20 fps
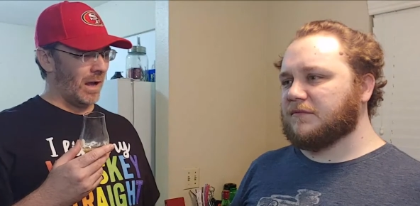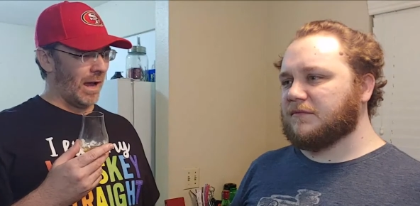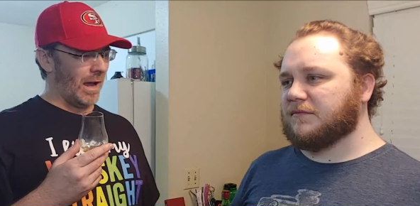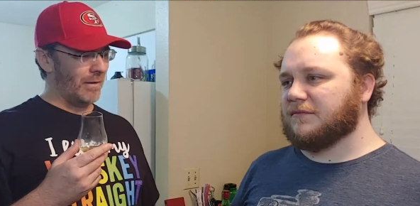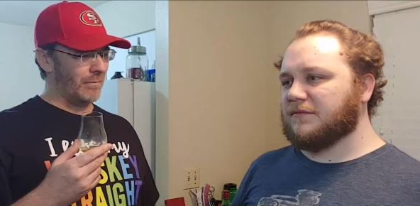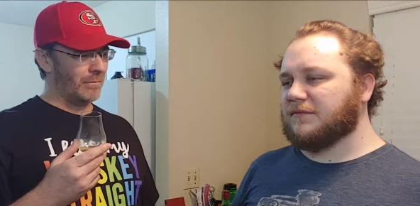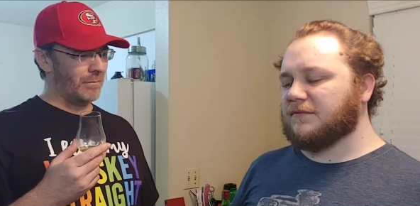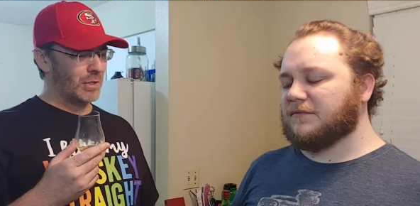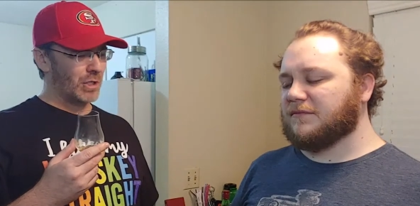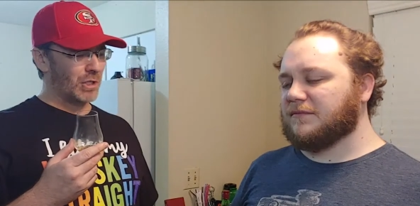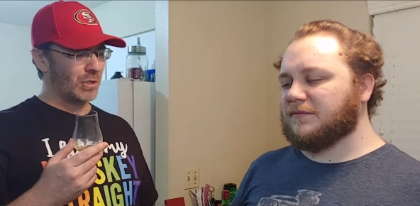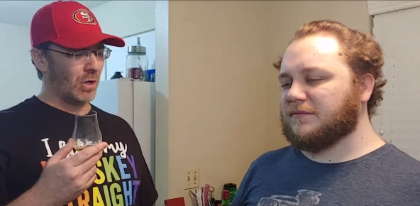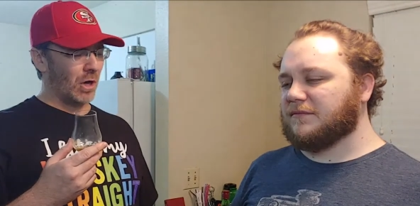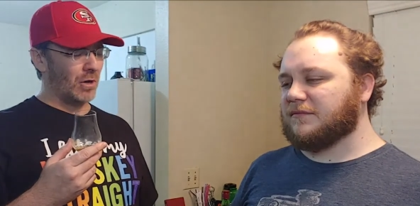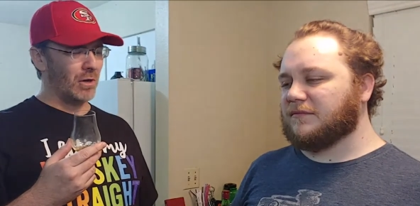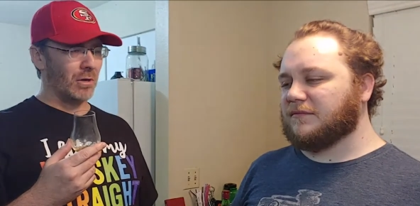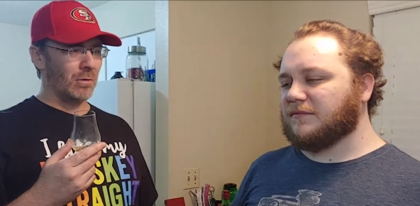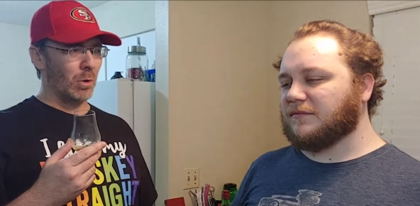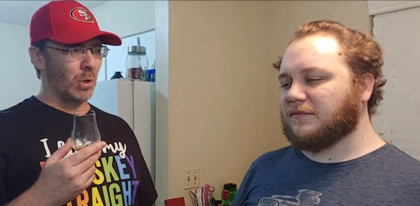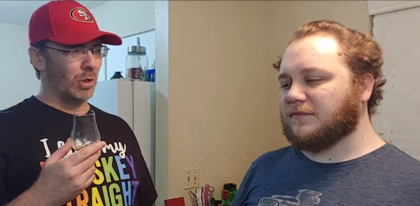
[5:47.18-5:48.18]
Speaker 1: I've just gone
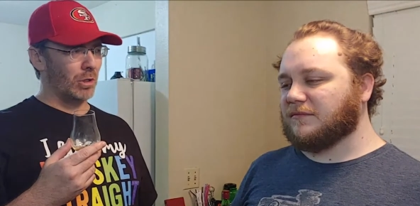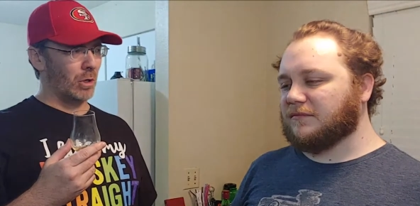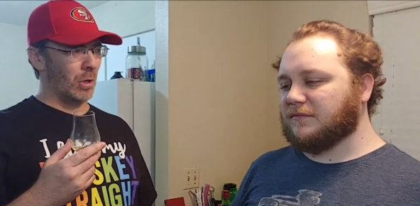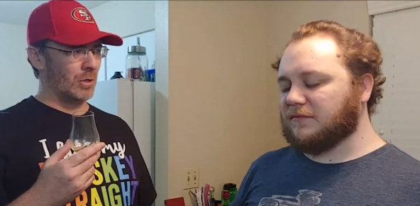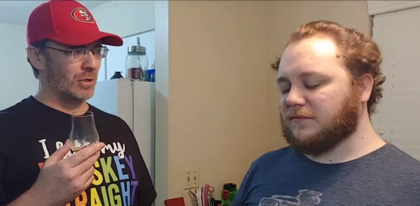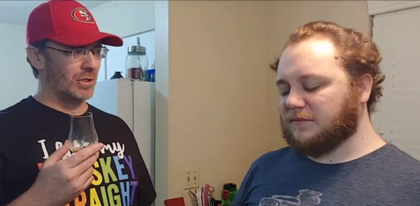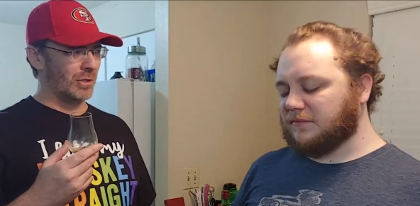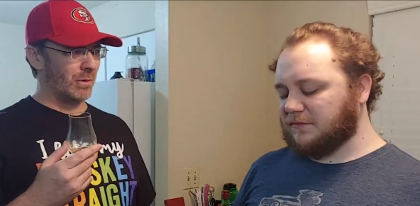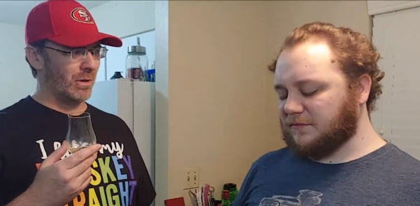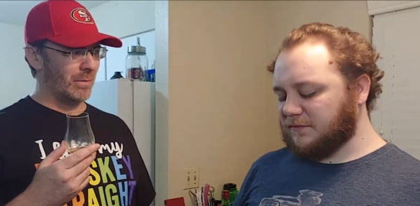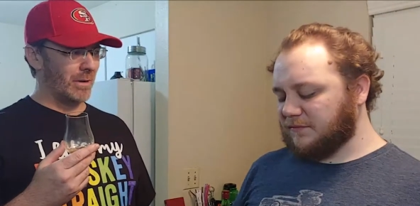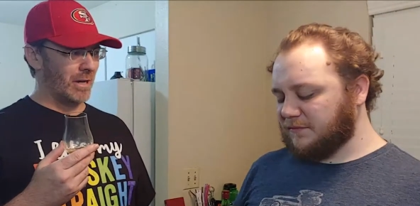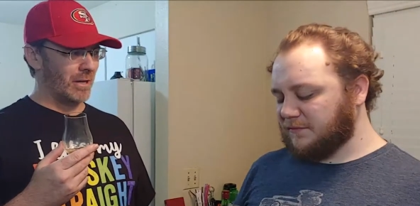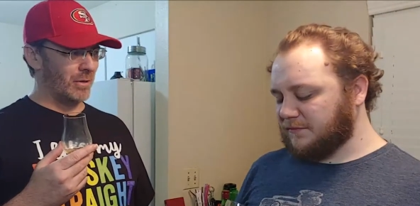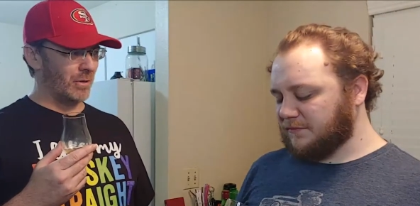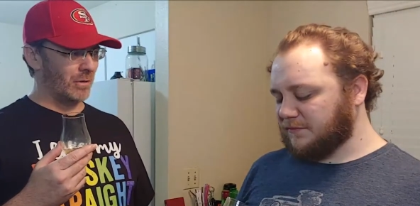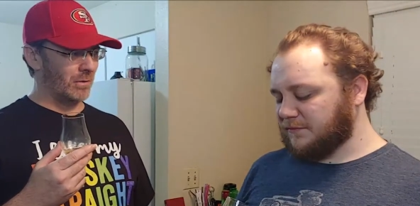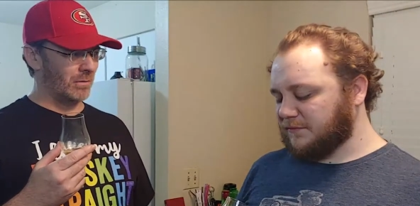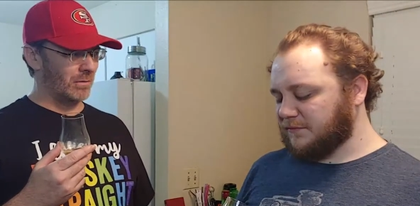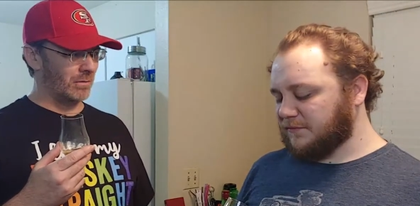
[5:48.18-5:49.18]
on a roller coaster. What about
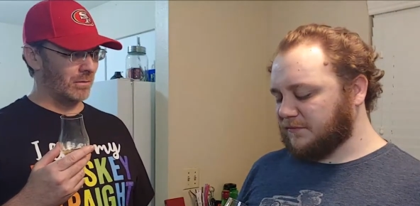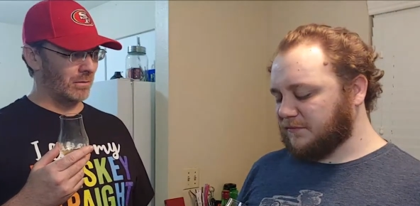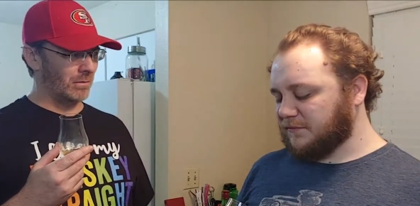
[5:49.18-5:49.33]
you?